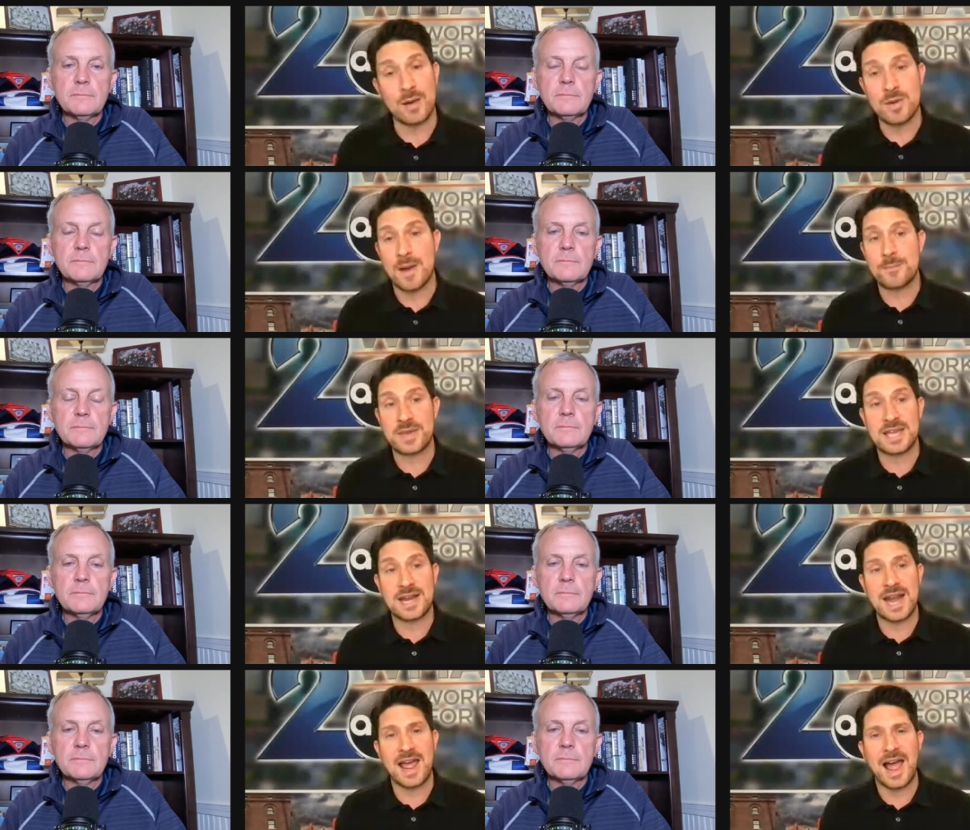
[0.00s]
Speaker 1: we might be in.
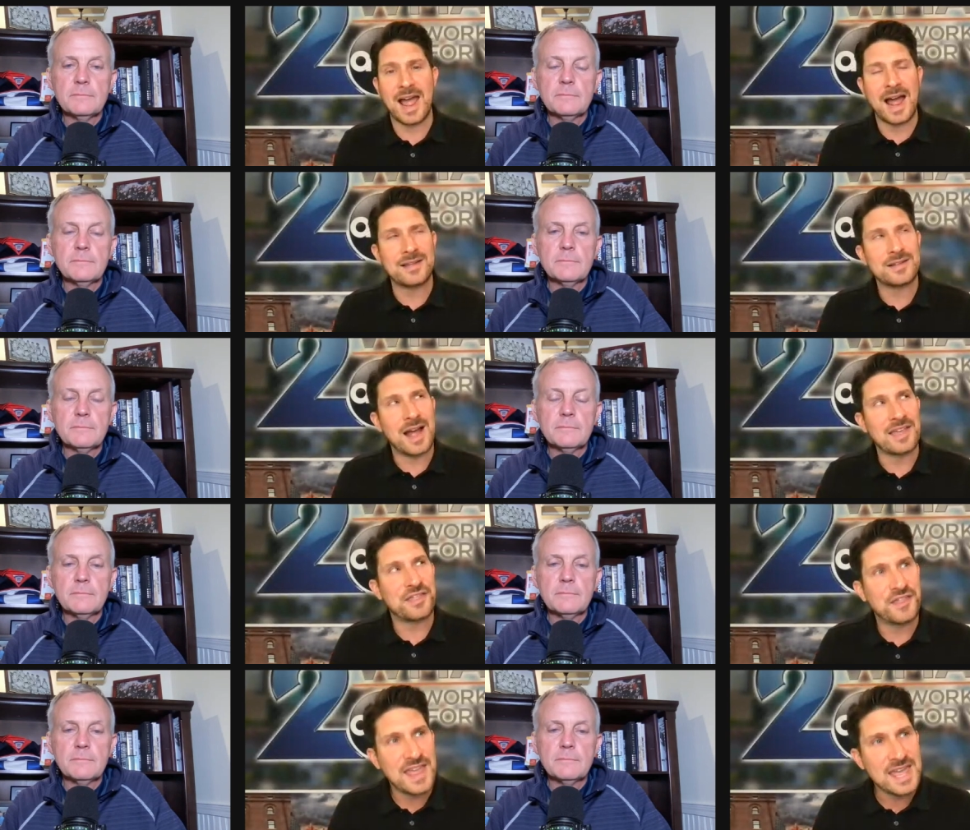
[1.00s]
And I I I
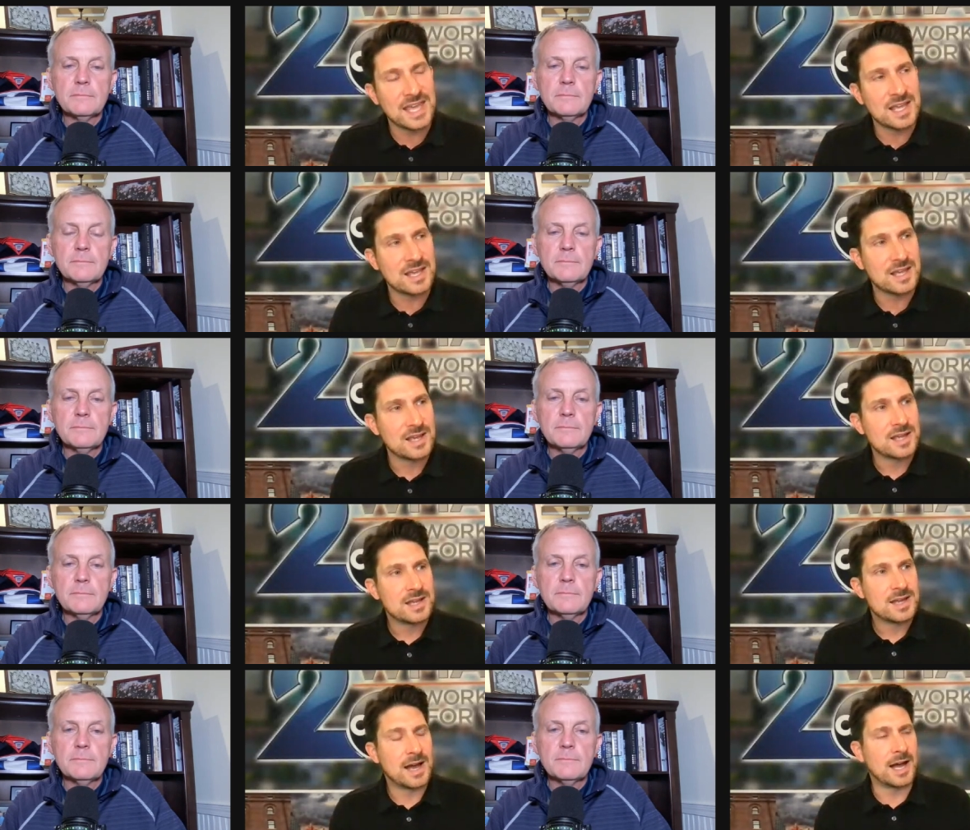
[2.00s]
think
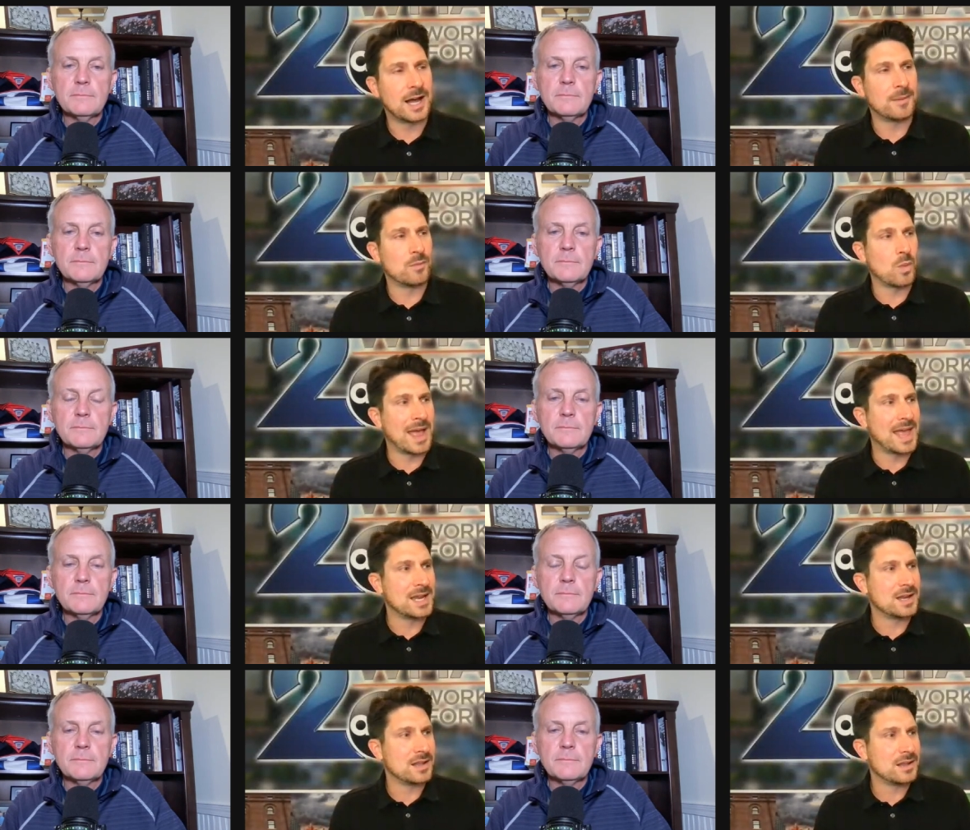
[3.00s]
um,
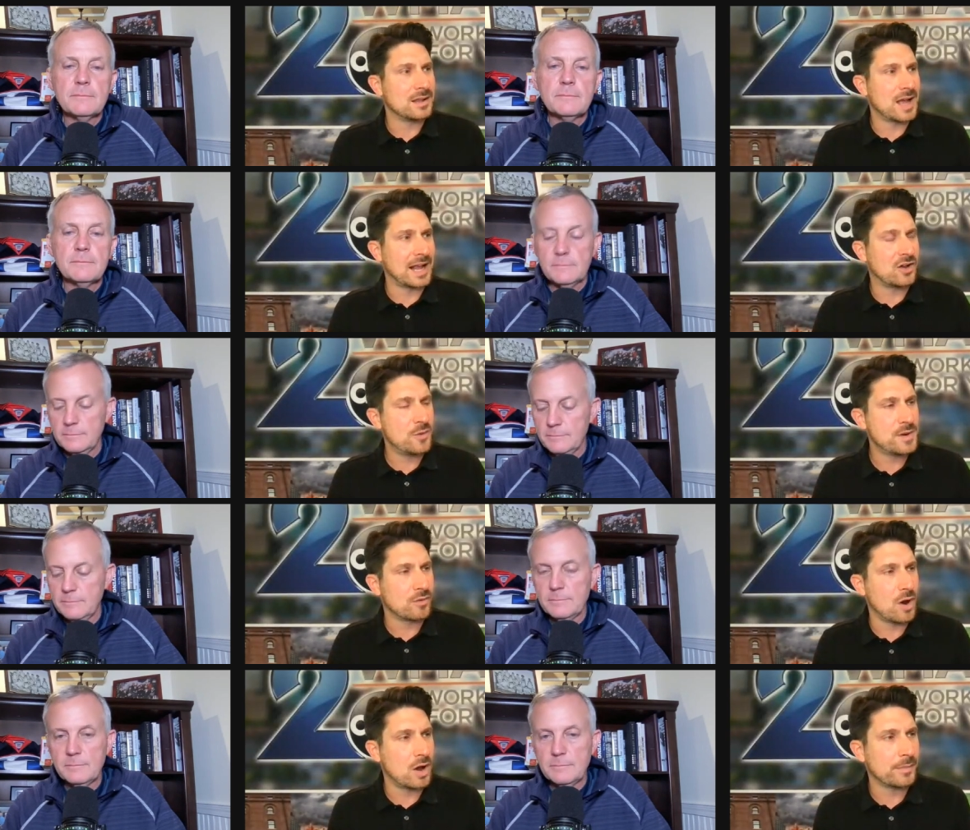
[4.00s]
when I could be
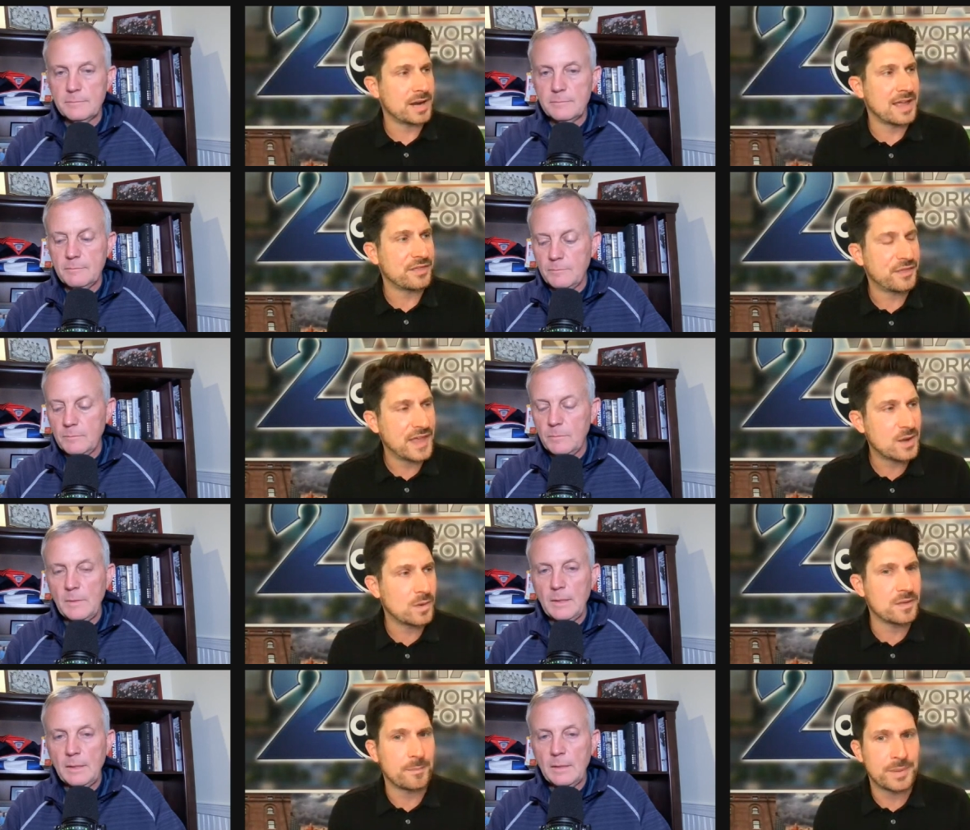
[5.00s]
wrong, but I think
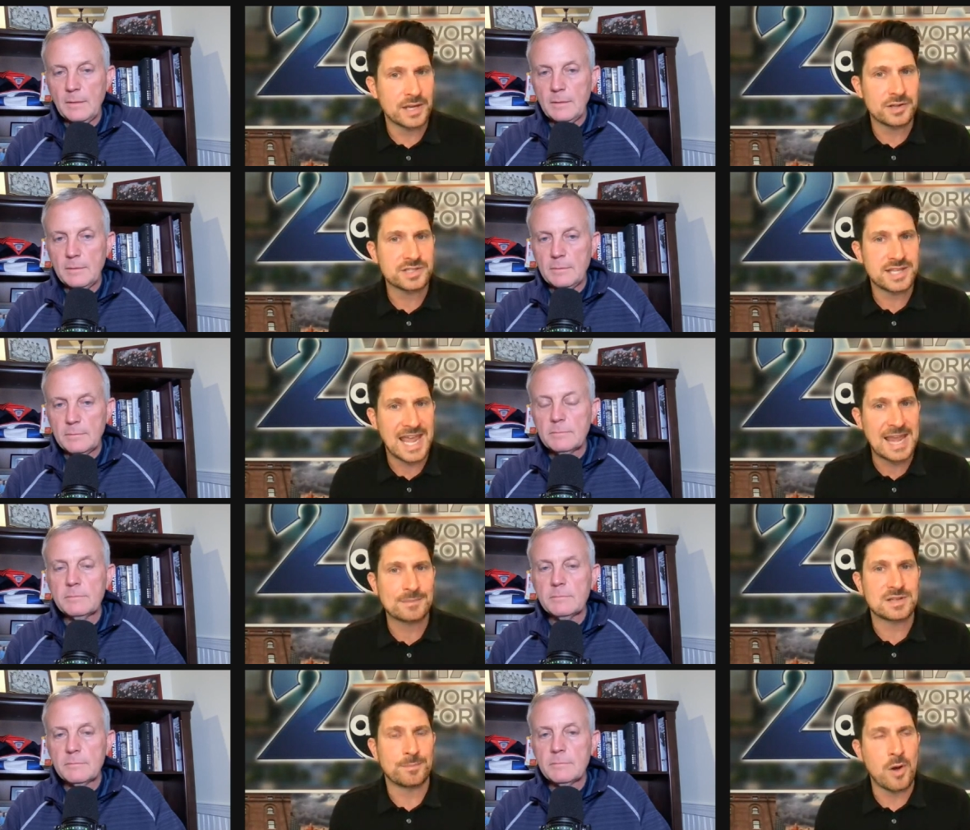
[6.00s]
when the Bills came
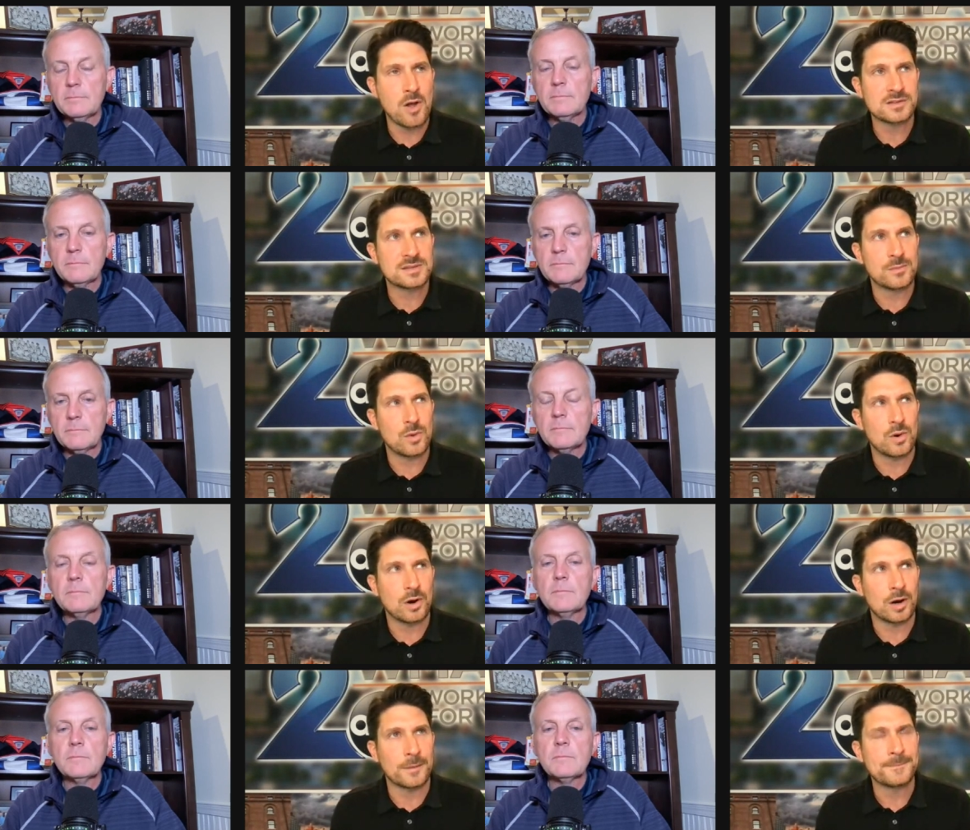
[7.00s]
to
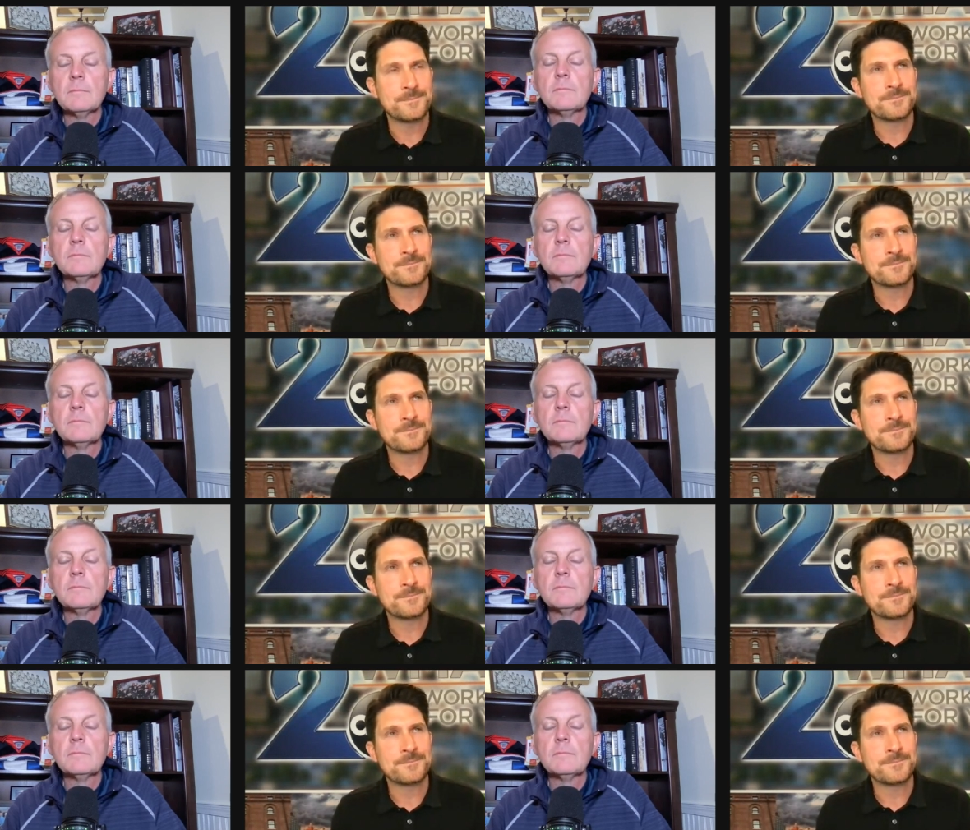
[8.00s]
Baltimore